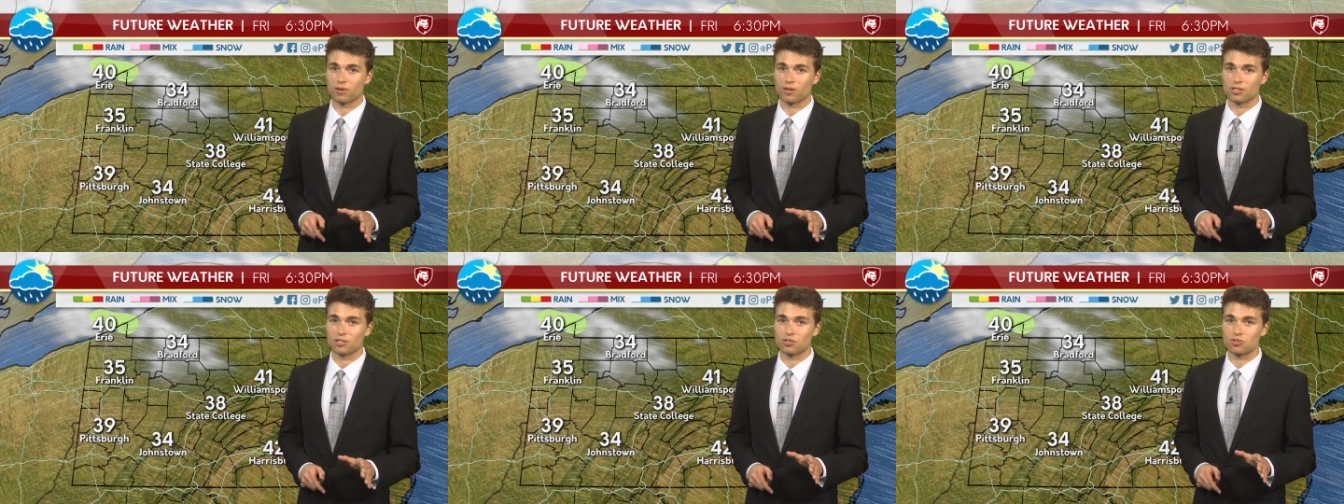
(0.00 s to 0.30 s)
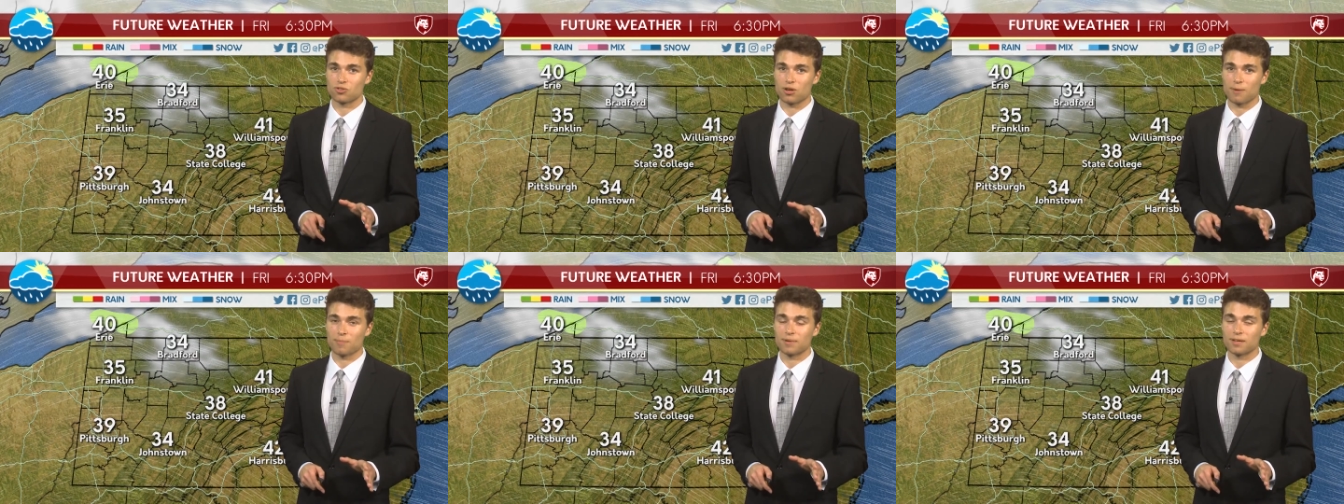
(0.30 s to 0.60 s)
We're going
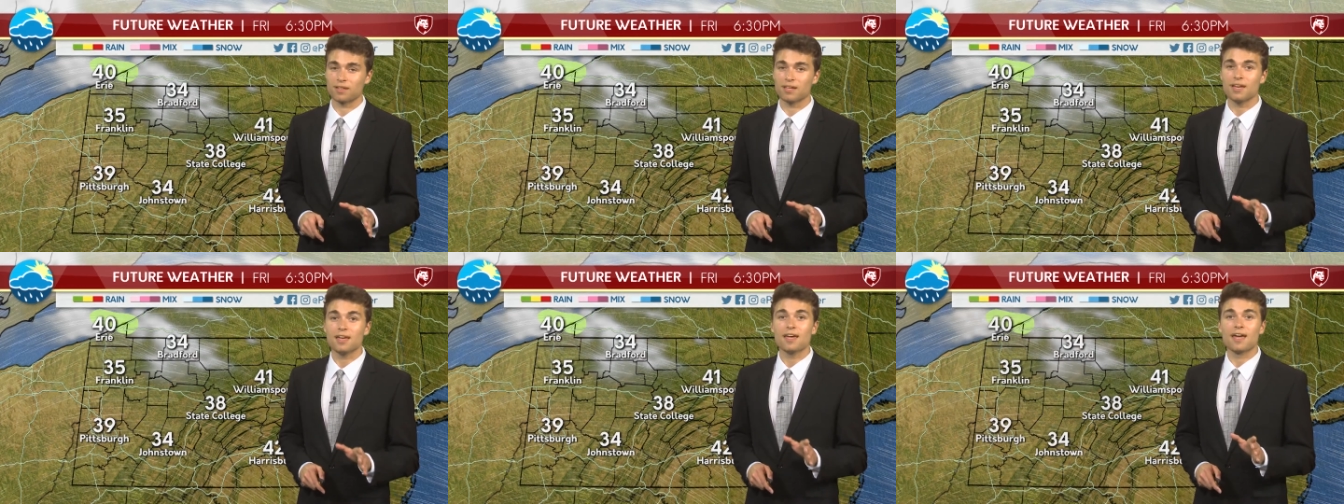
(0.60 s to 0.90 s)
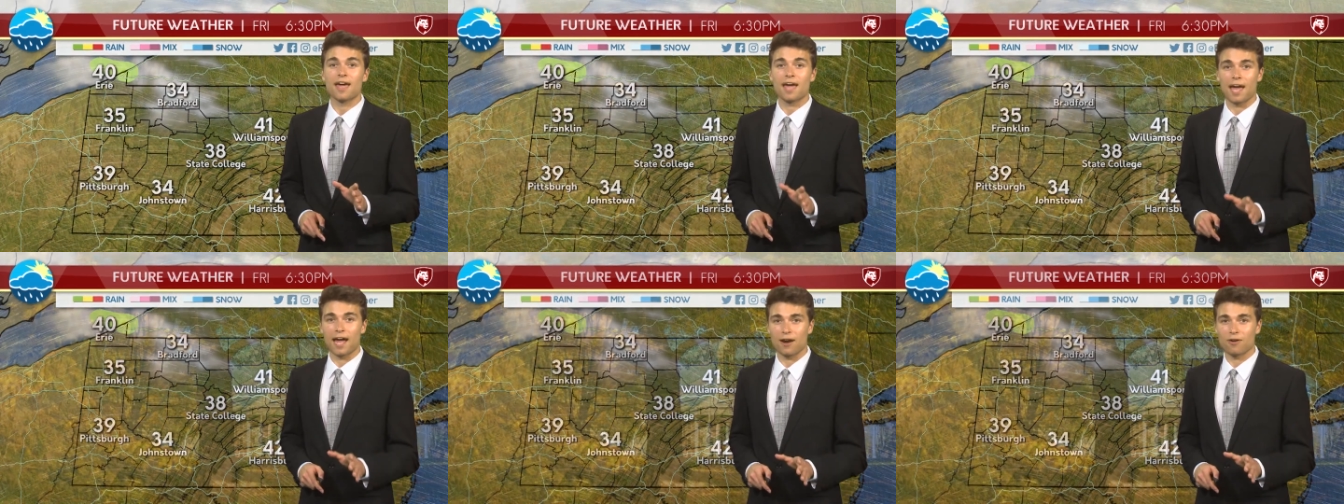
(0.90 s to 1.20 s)
to drop it
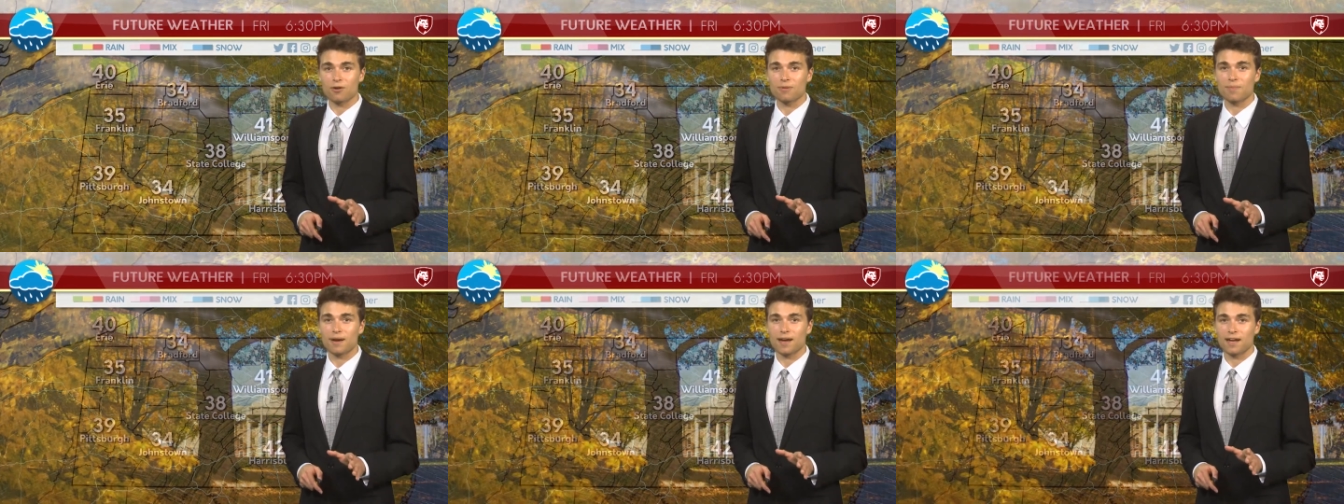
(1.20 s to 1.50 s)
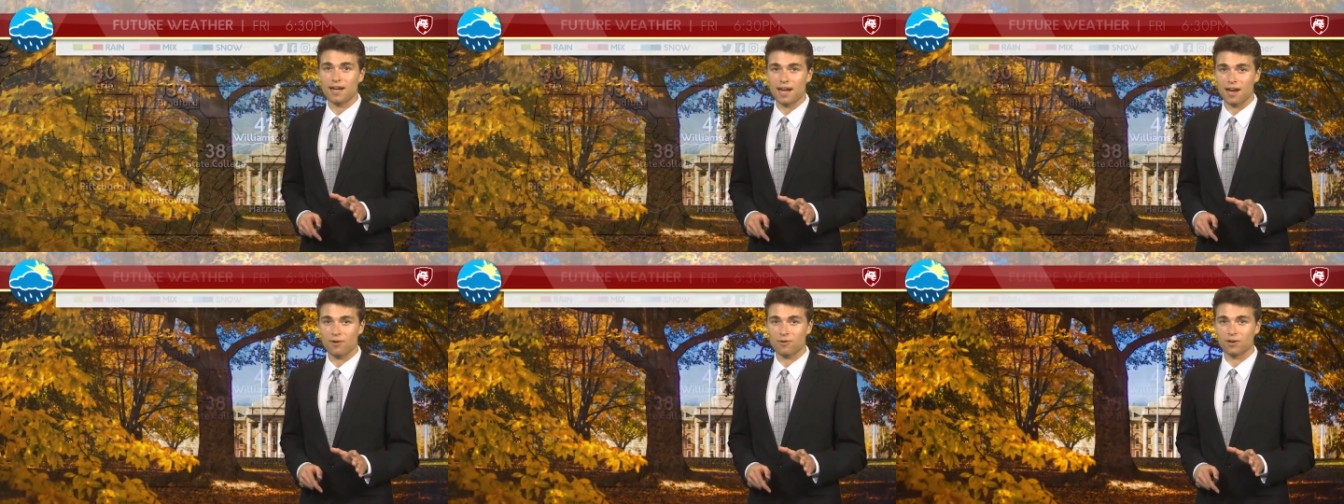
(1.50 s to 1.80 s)
hour
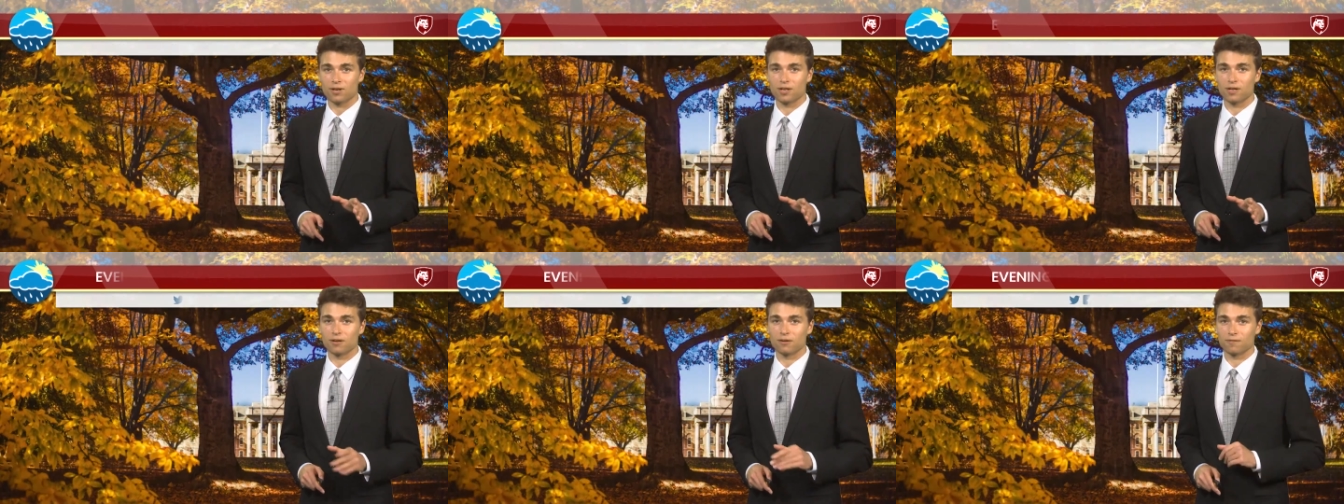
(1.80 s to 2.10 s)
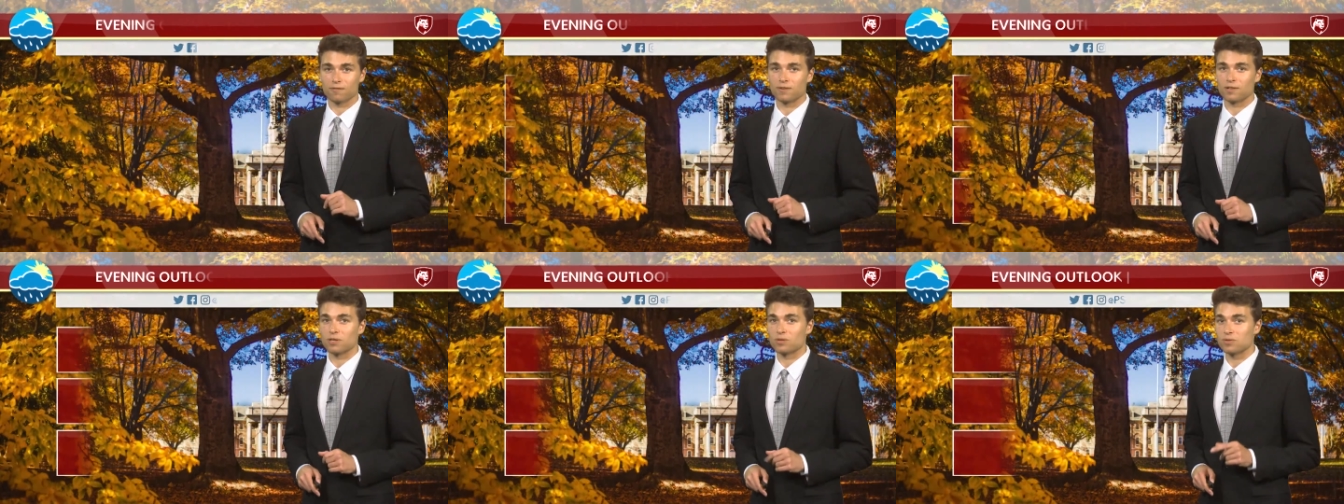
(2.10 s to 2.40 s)
by hour here
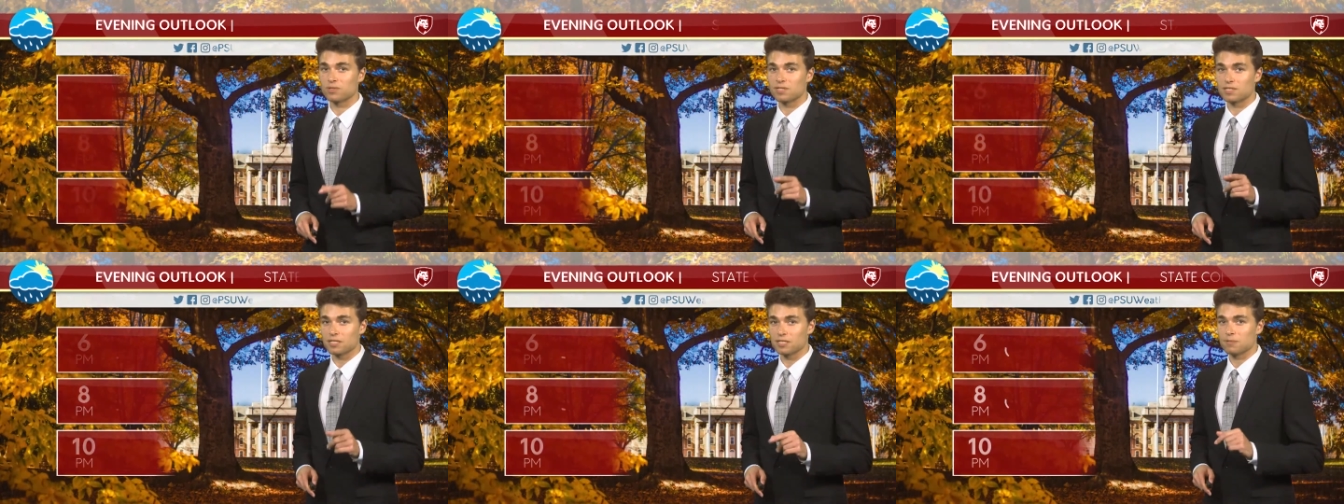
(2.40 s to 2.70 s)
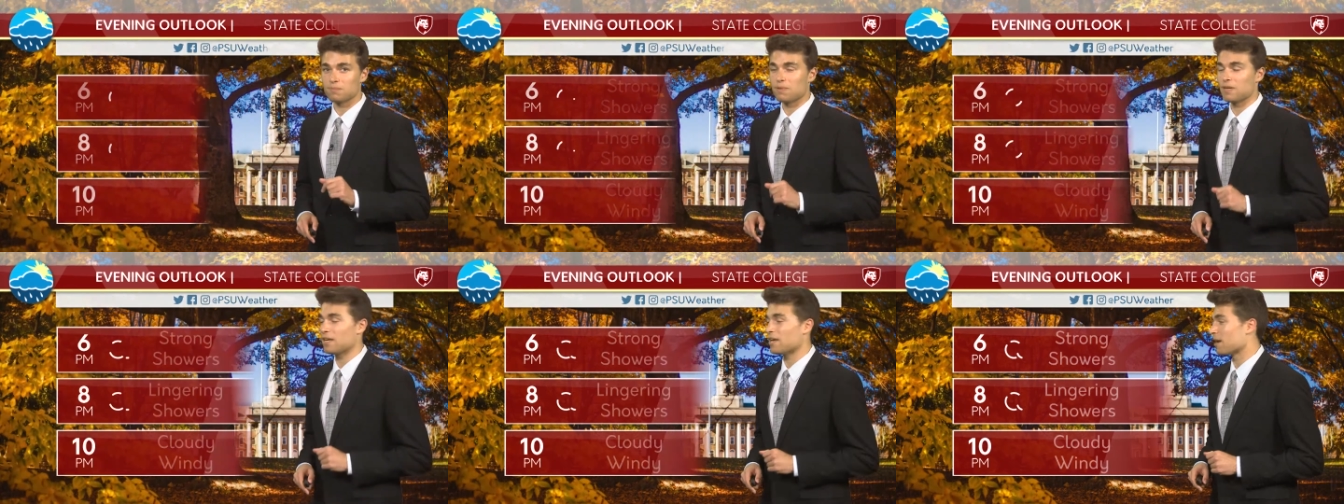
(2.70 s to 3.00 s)
for you,
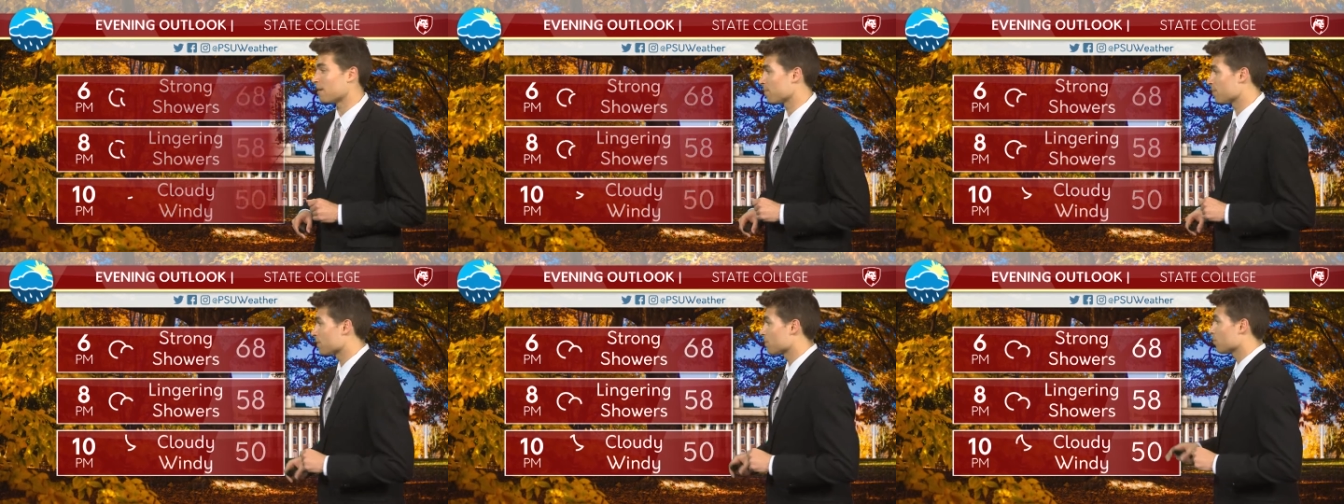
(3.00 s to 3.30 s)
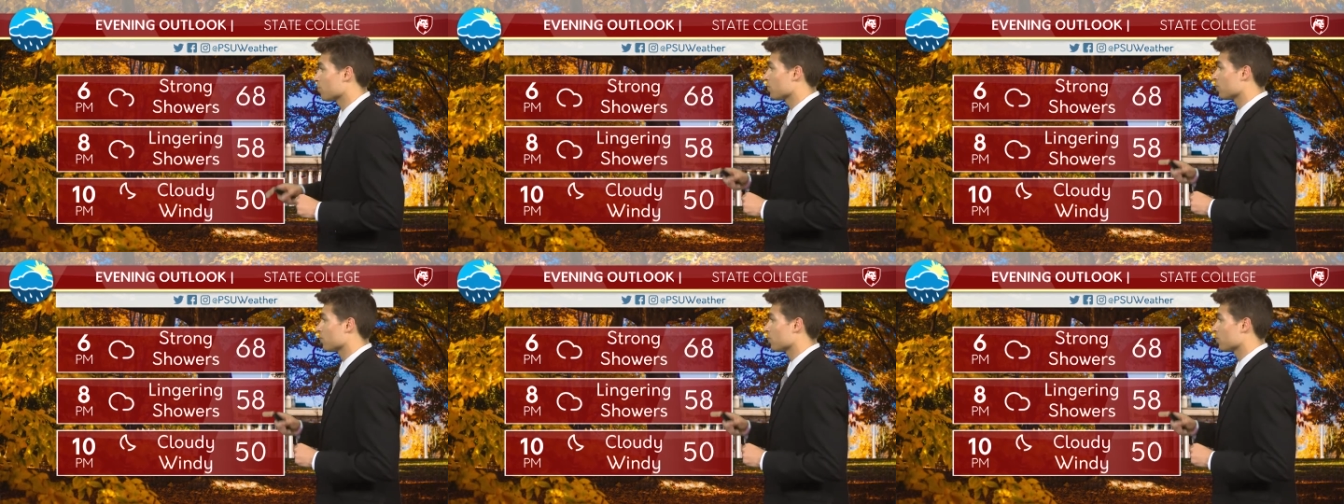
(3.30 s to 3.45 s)
6 p.m.